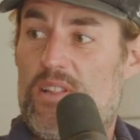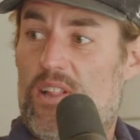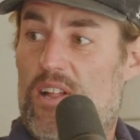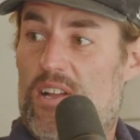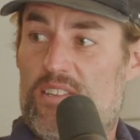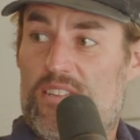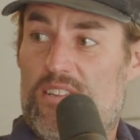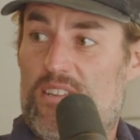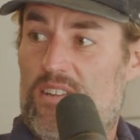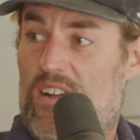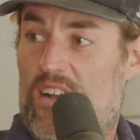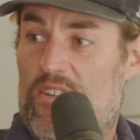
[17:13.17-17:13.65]

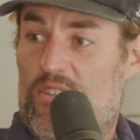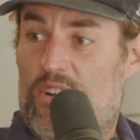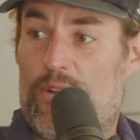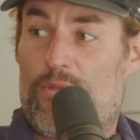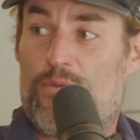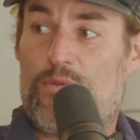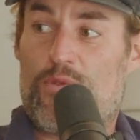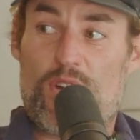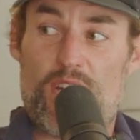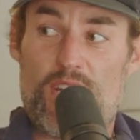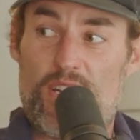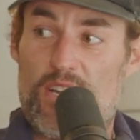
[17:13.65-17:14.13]
Like, I've got a
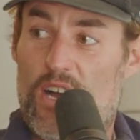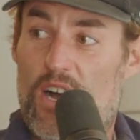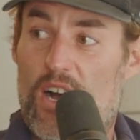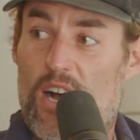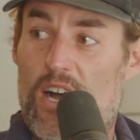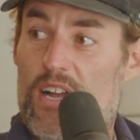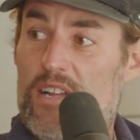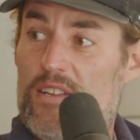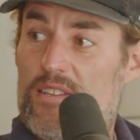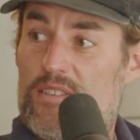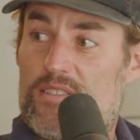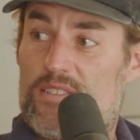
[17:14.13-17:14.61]
free
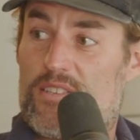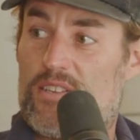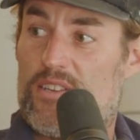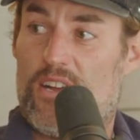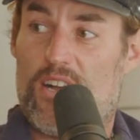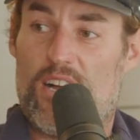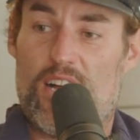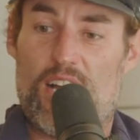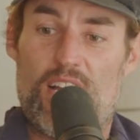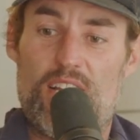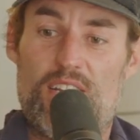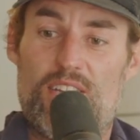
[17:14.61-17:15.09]
night
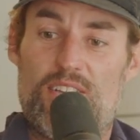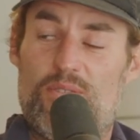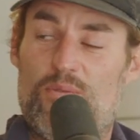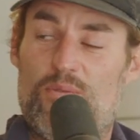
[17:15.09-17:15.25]
tonight.